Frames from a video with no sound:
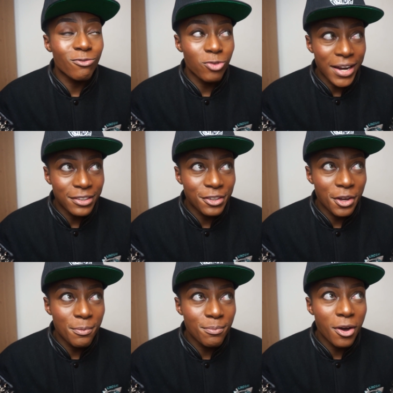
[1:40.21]

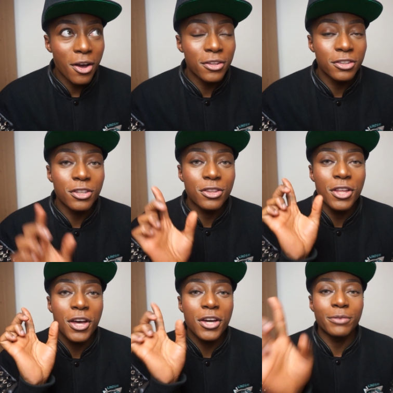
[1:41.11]
random on
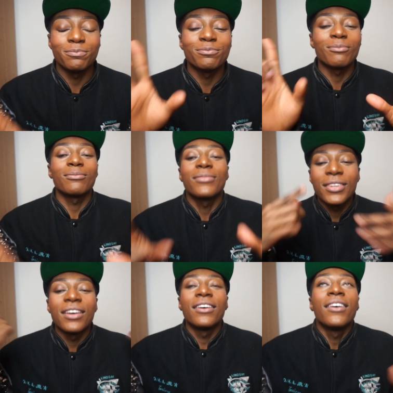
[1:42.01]
the
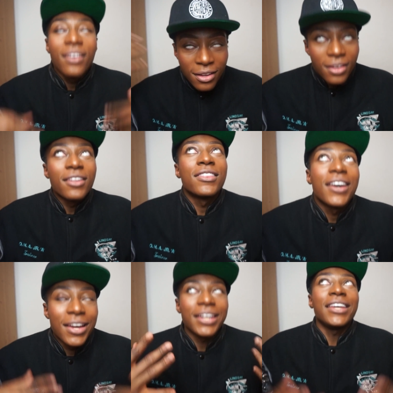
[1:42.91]

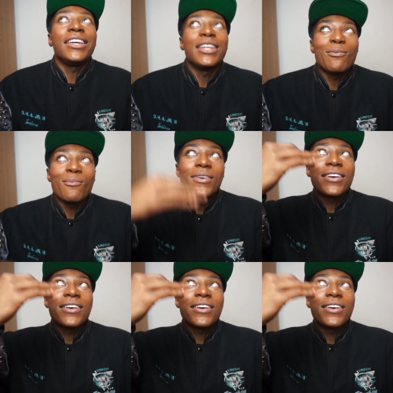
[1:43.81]
the Gleam